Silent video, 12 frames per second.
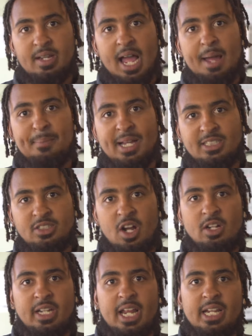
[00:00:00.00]
Uh, my
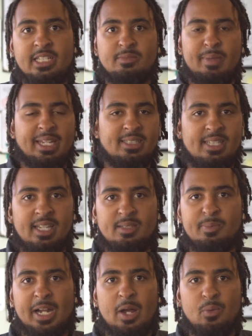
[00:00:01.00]
start date is May
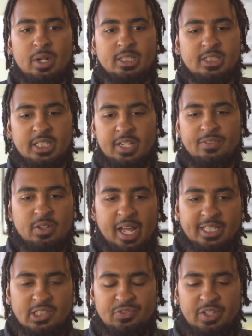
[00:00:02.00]
10th, but I wanted to give you
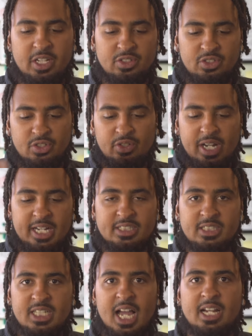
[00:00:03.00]
guys this video so you guys
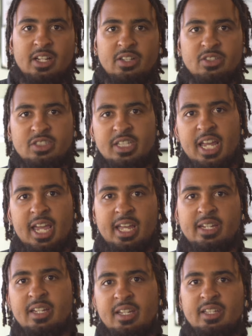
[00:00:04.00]
just kind of
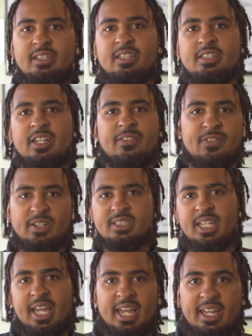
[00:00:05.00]
understand the difference
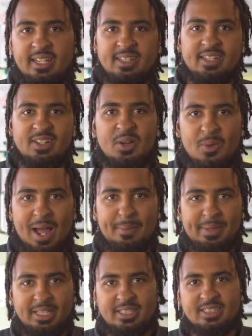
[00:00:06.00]
and you know why I
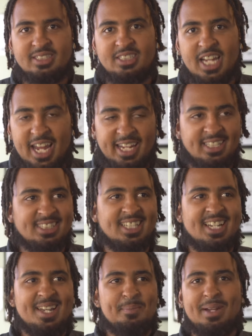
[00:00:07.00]
made this change.
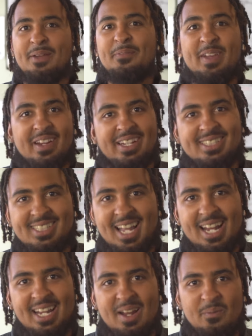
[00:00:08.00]
But I'm very excited.